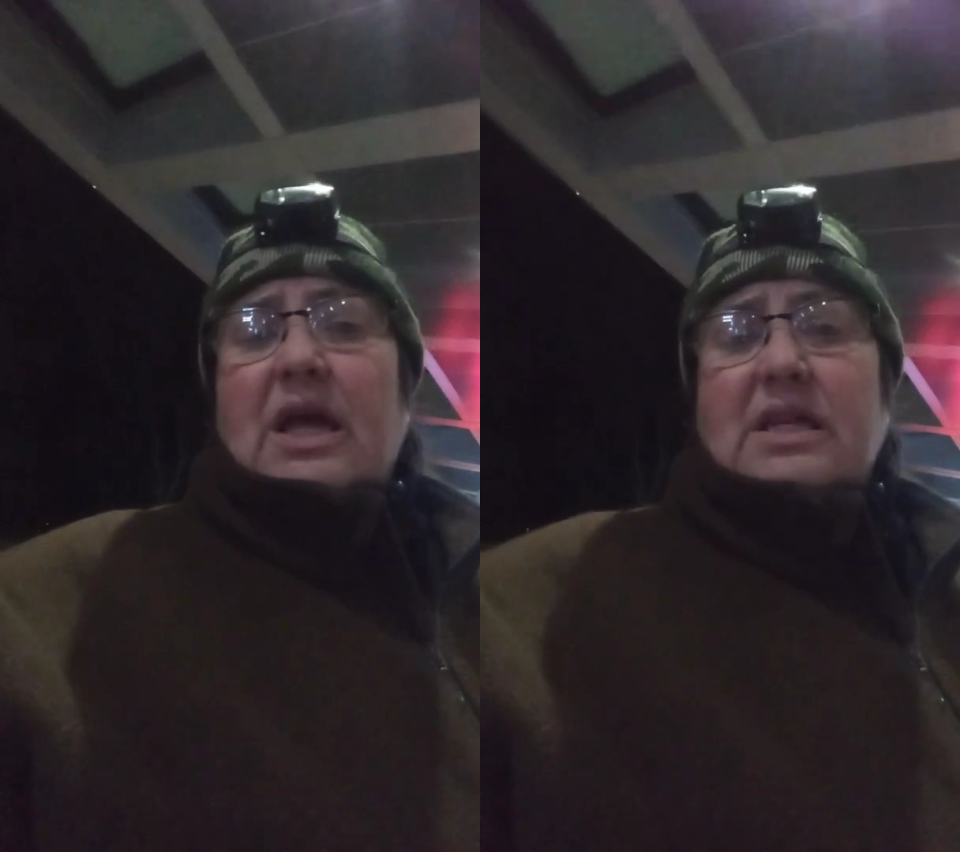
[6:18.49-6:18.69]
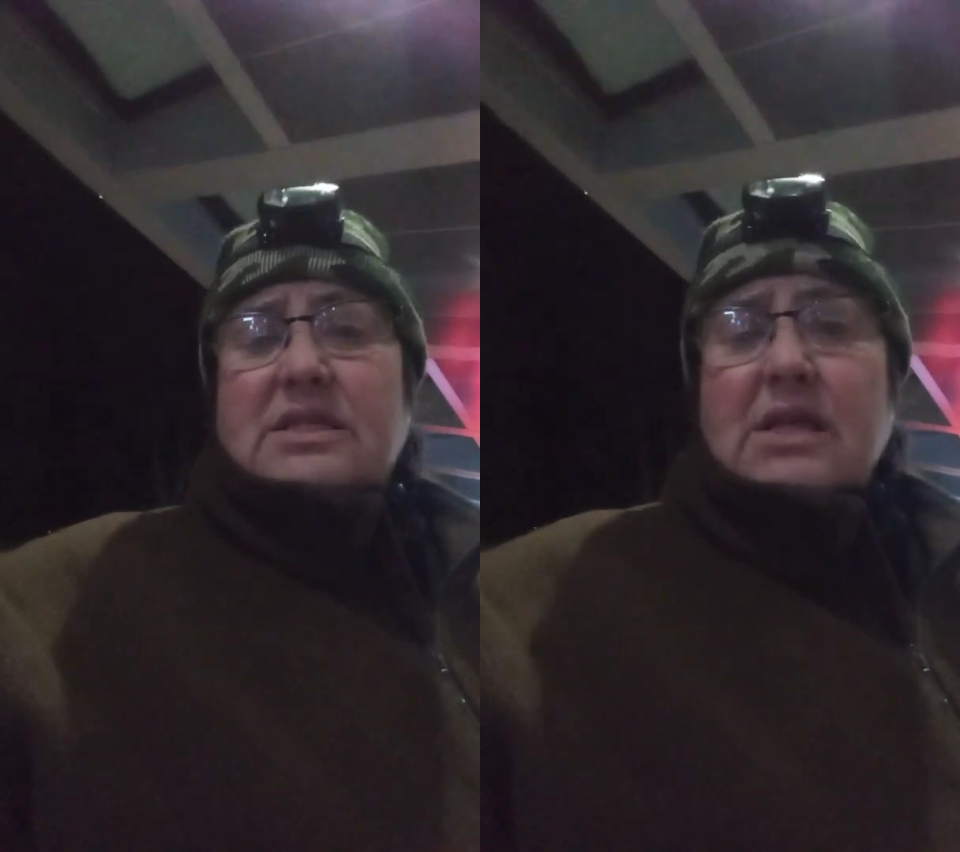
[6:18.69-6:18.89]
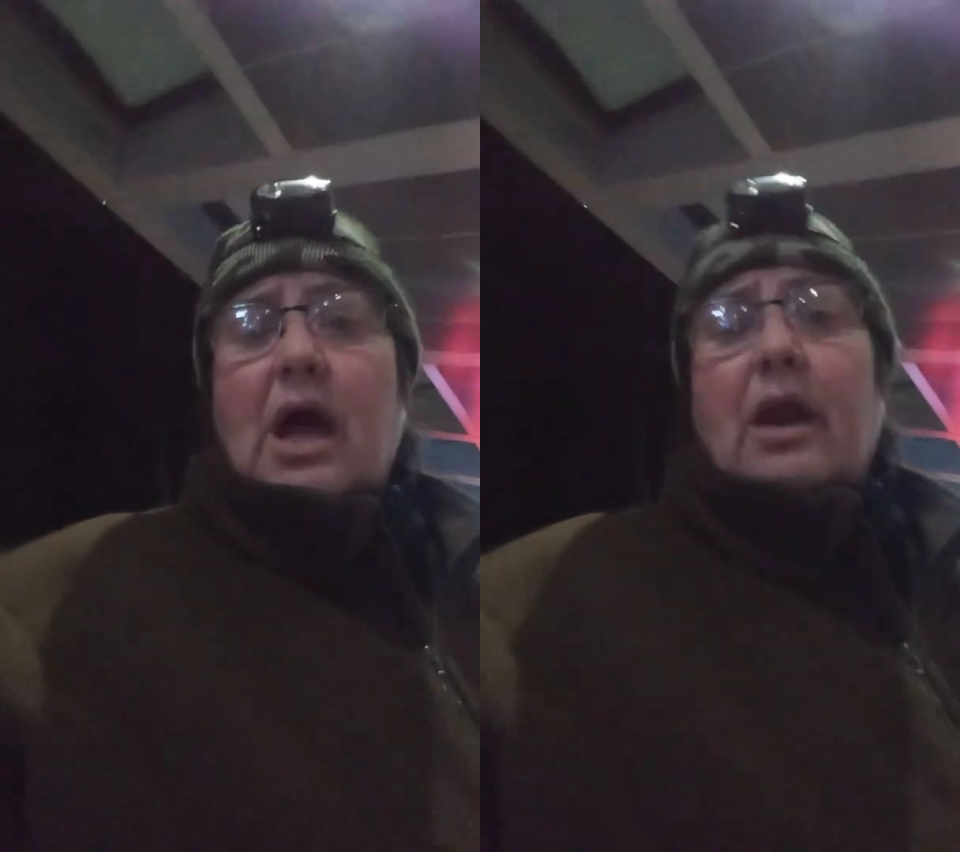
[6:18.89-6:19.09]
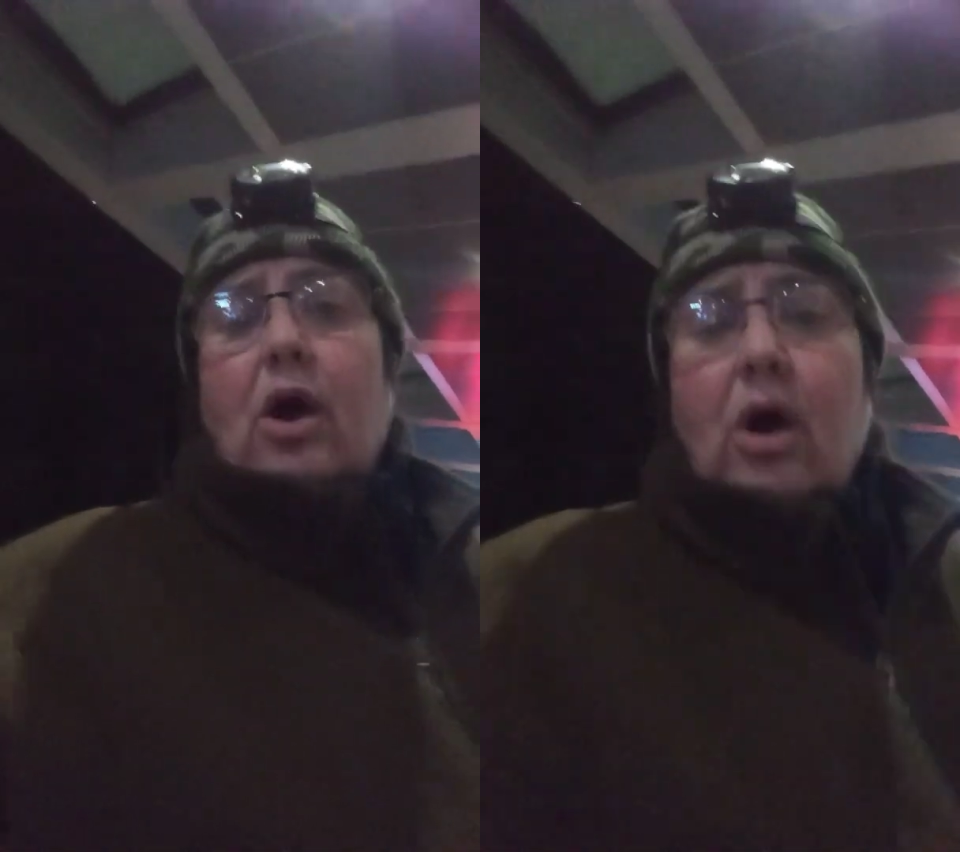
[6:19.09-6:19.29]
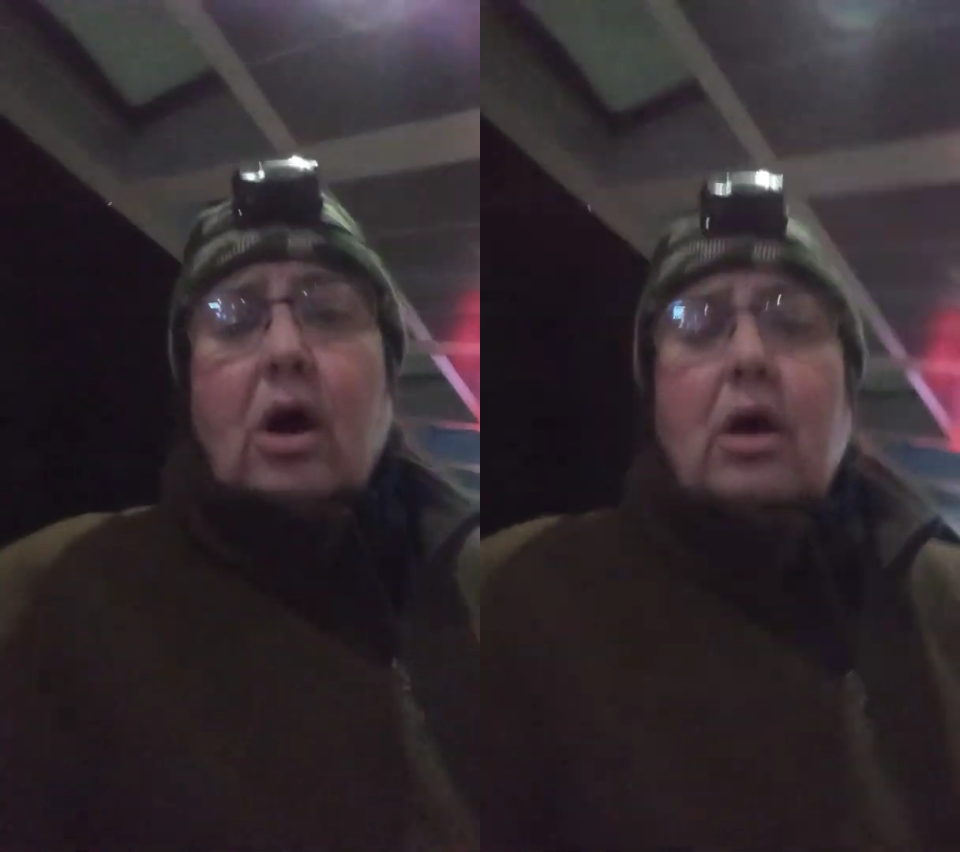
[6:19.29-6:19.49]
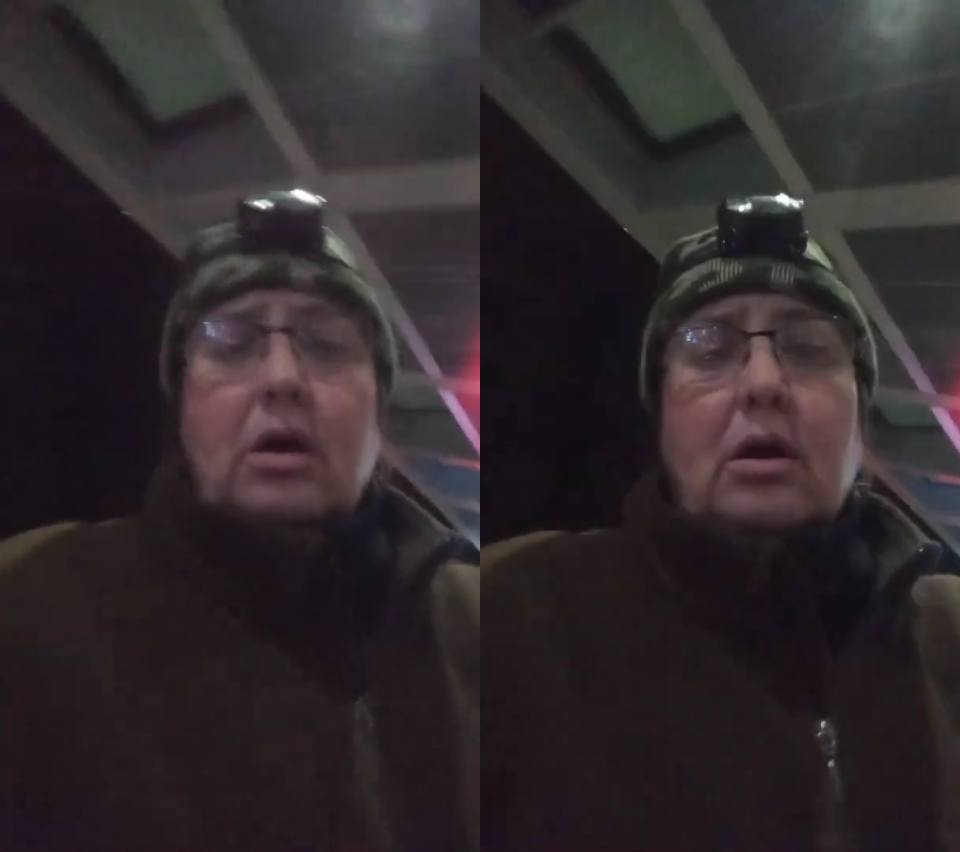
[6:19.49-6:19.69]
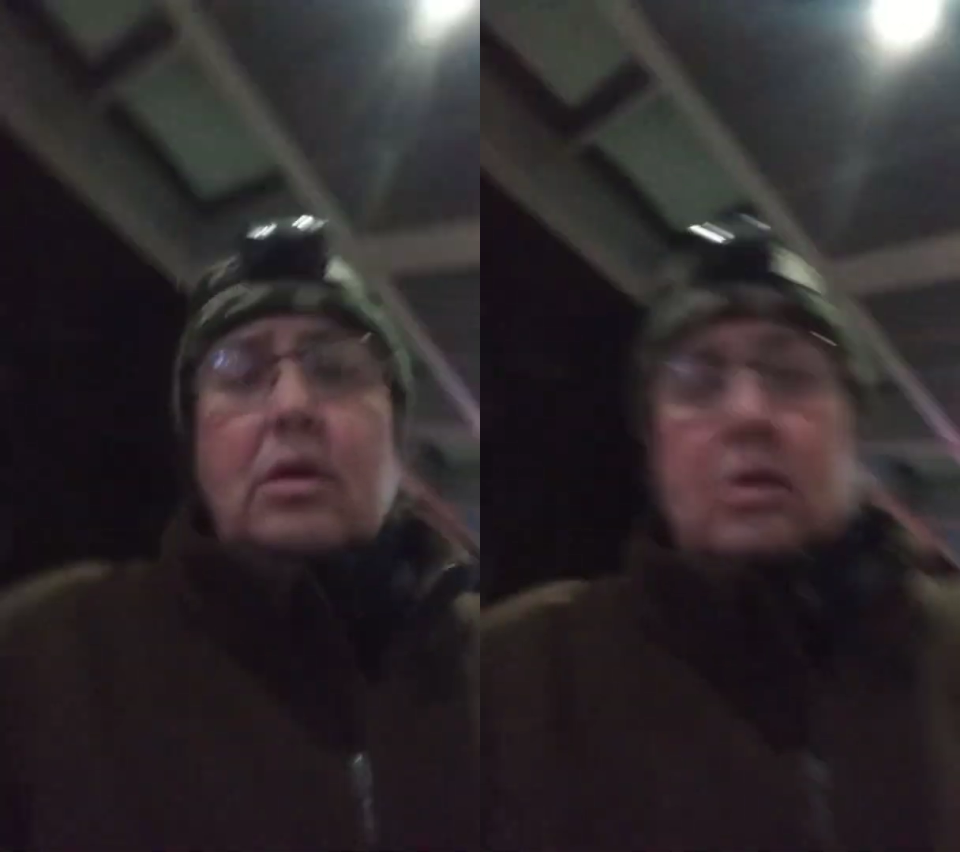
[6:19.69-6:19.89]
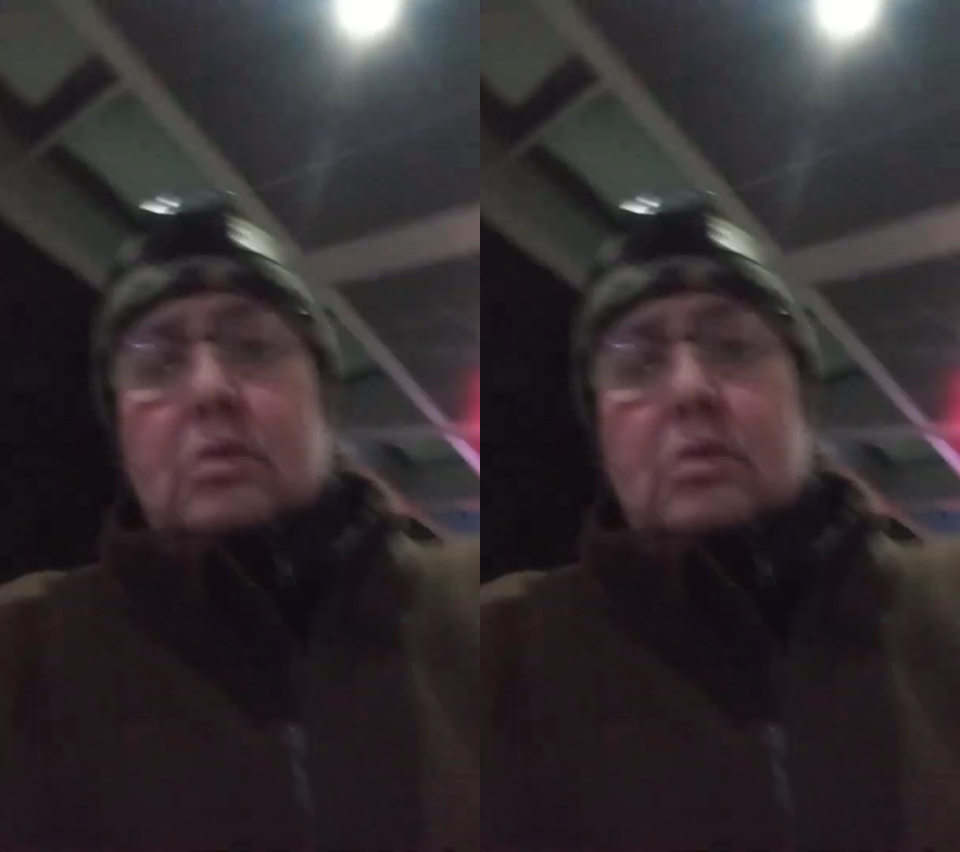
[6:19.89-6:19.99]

It's not hard